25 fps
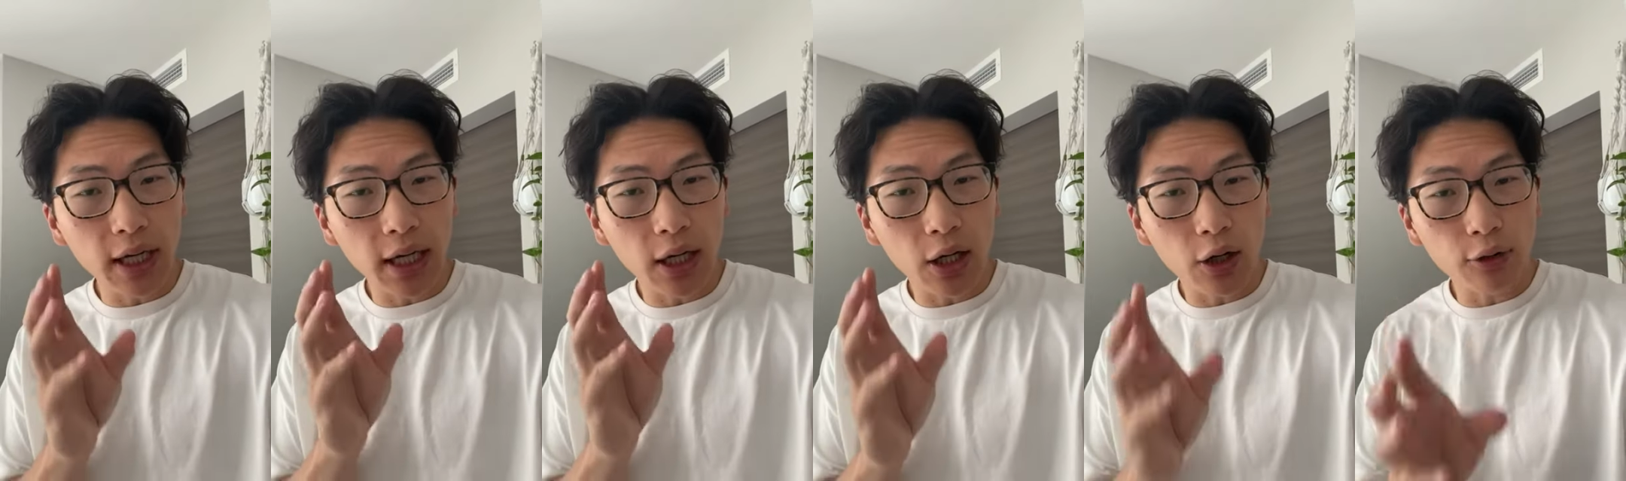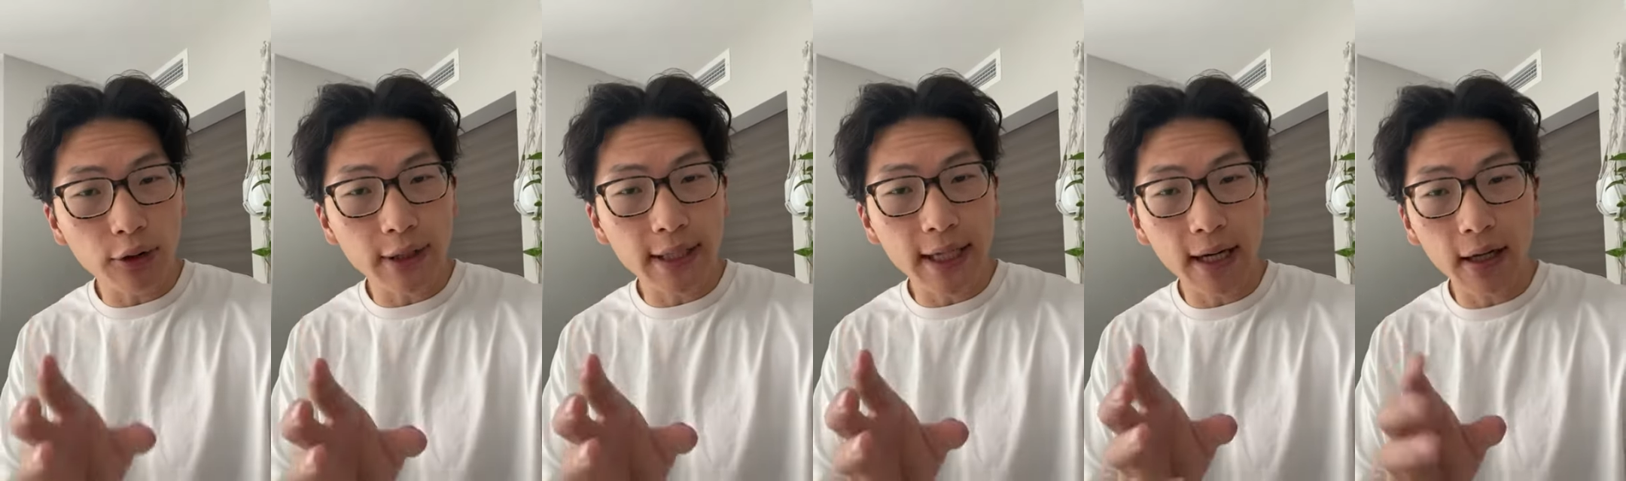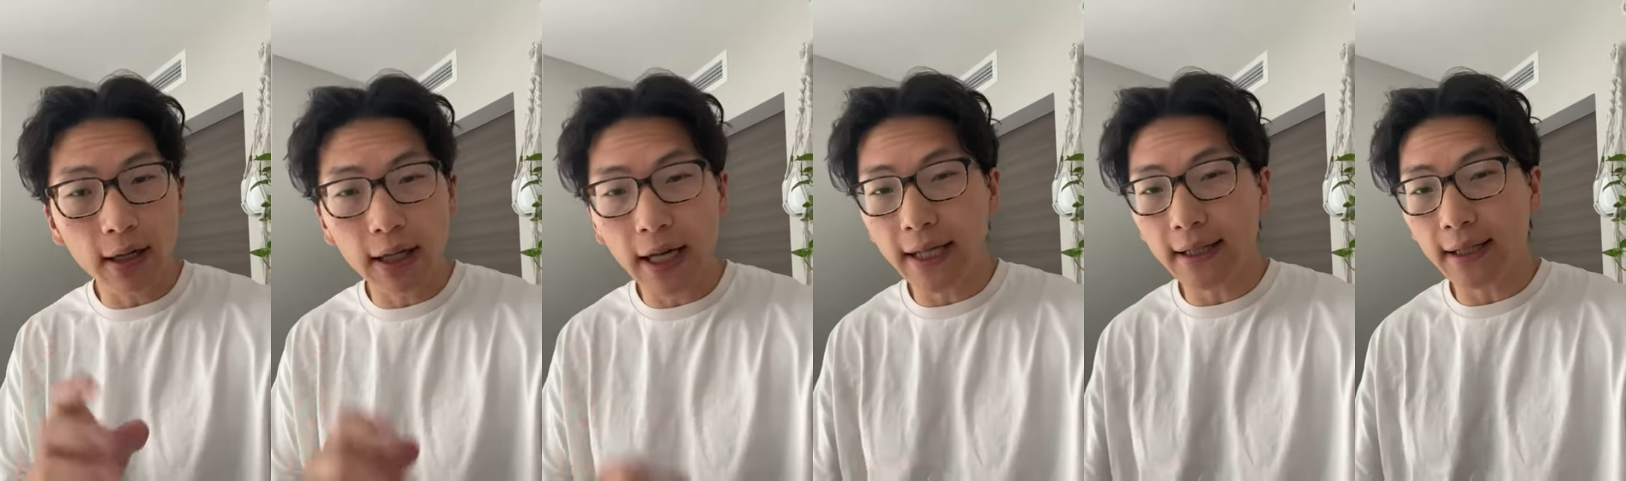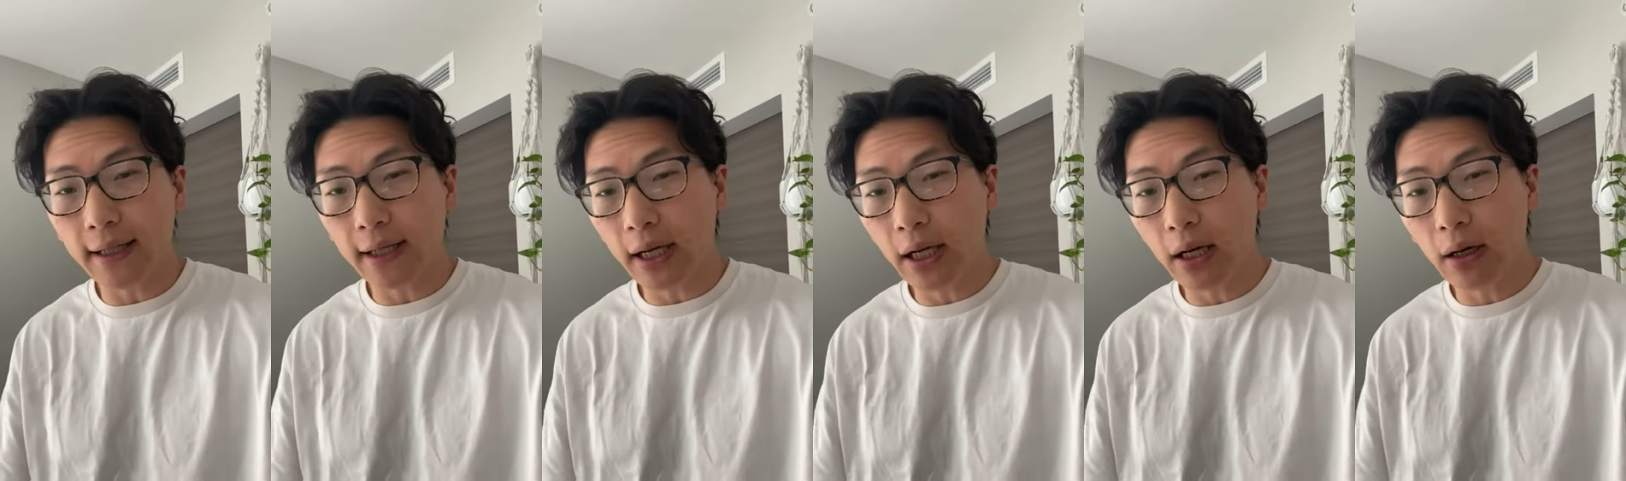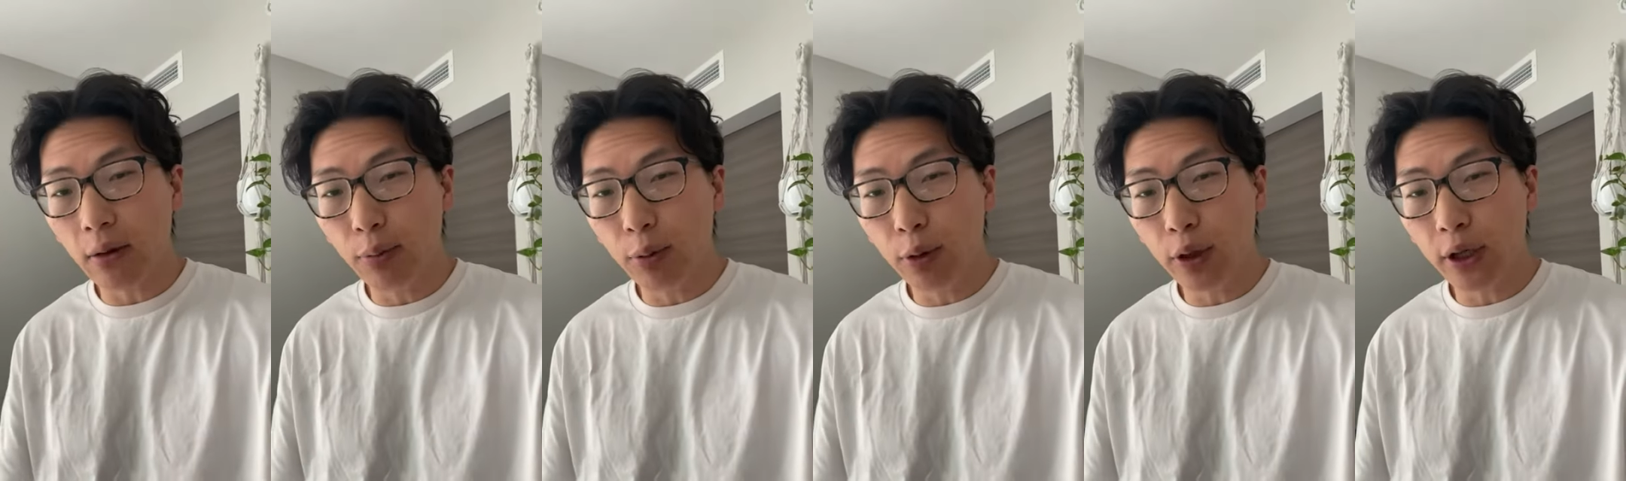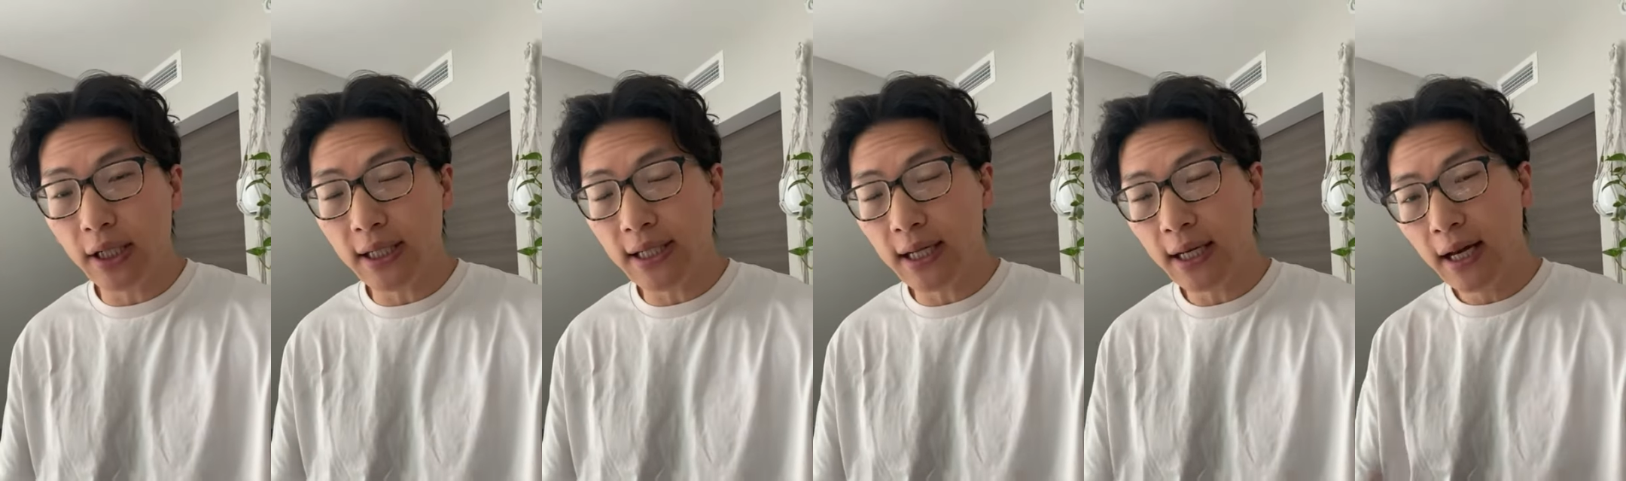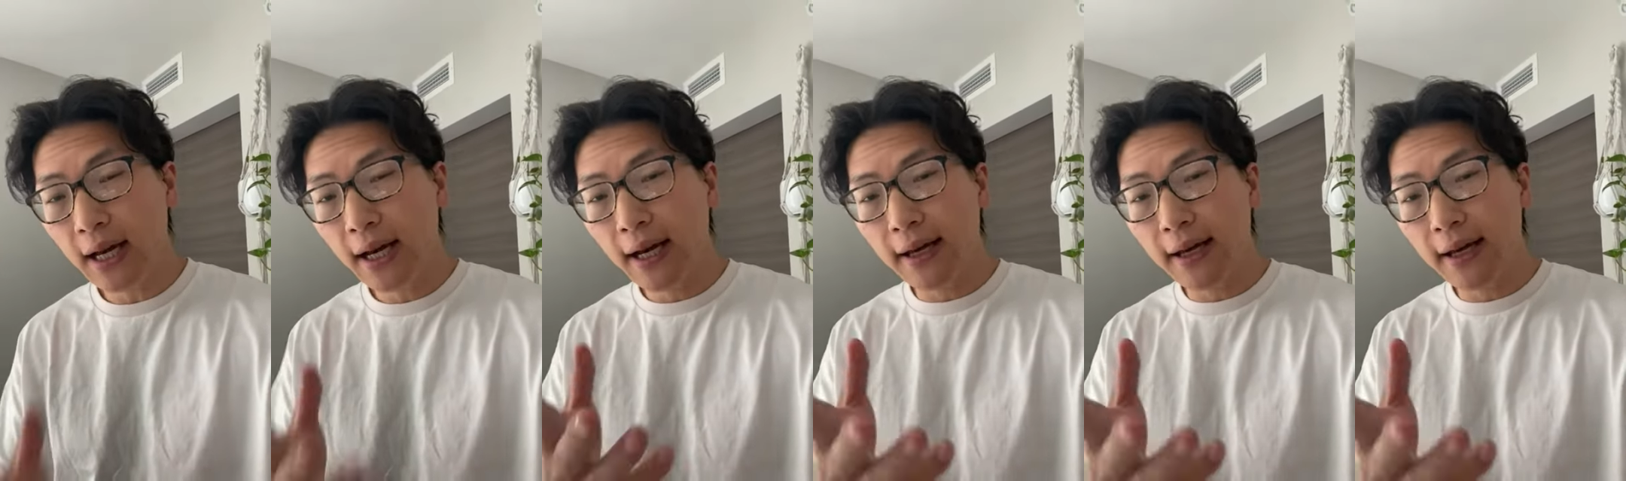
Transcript: a hotel at the airport,